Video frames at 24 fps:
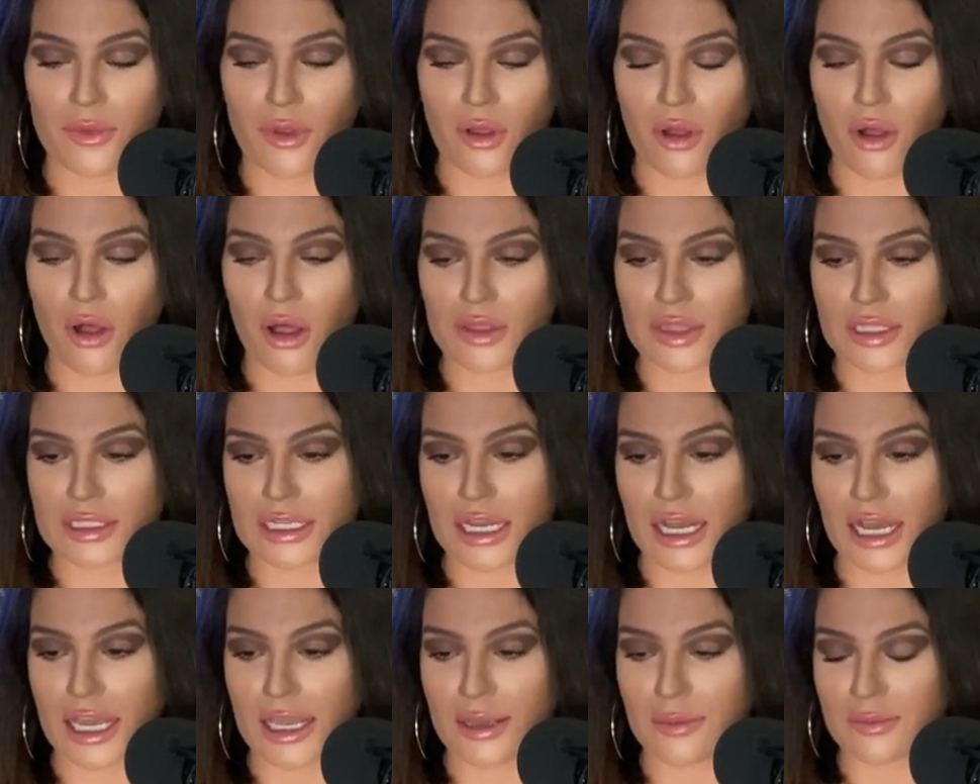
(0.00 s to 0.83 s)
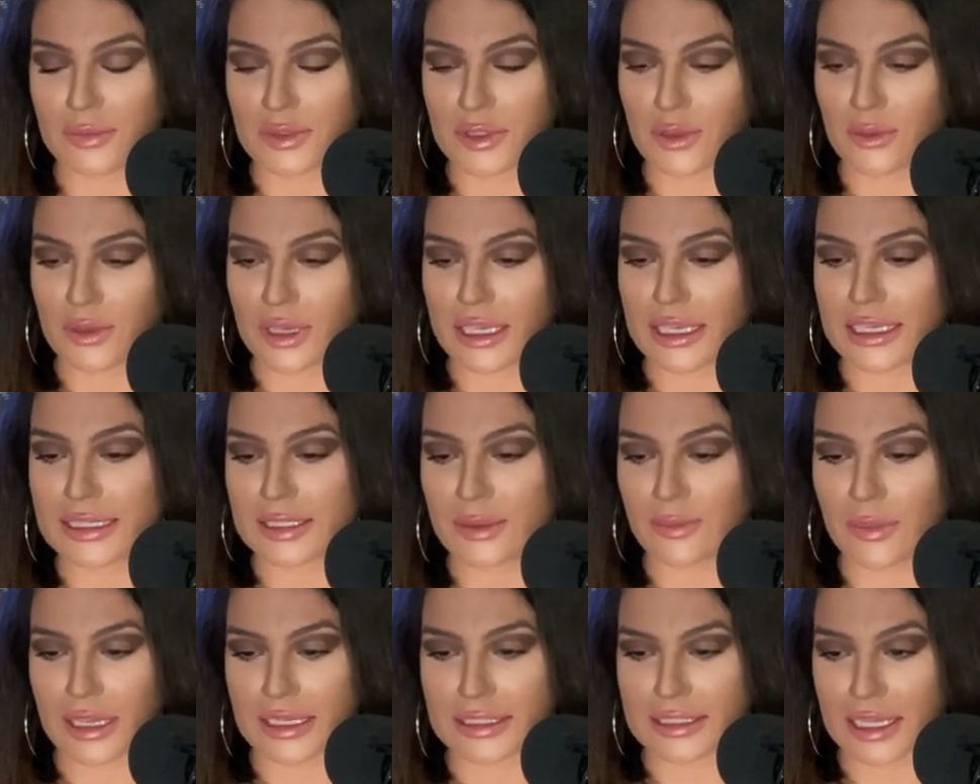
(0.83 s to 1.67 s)
all the time. So, yeah, he's
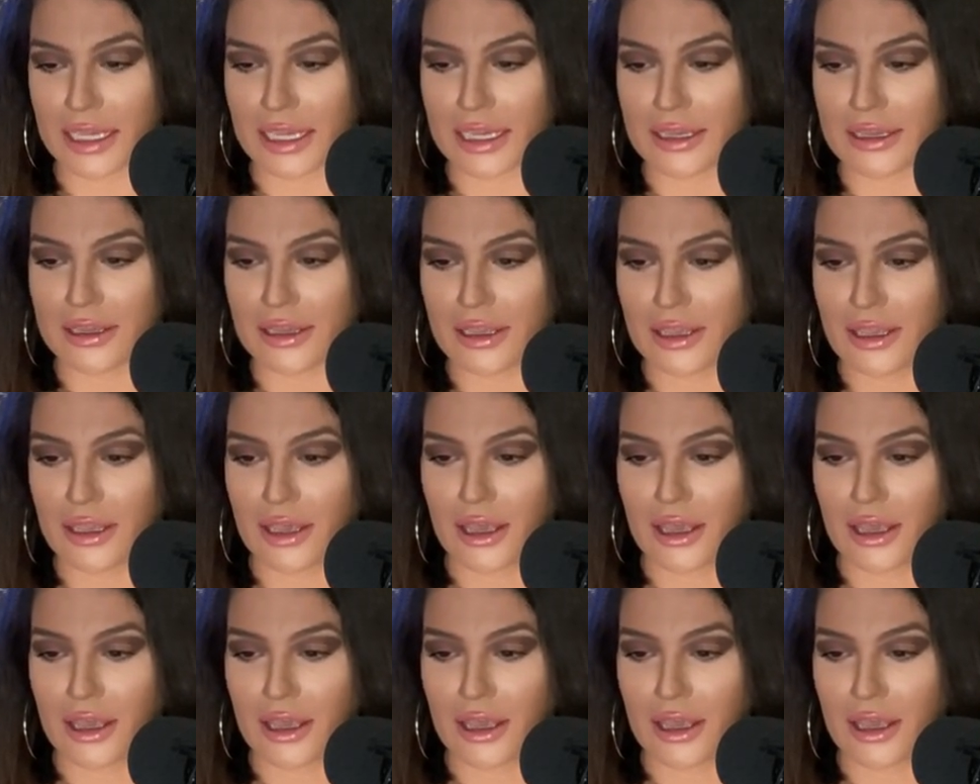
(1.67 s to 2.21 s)
amazing.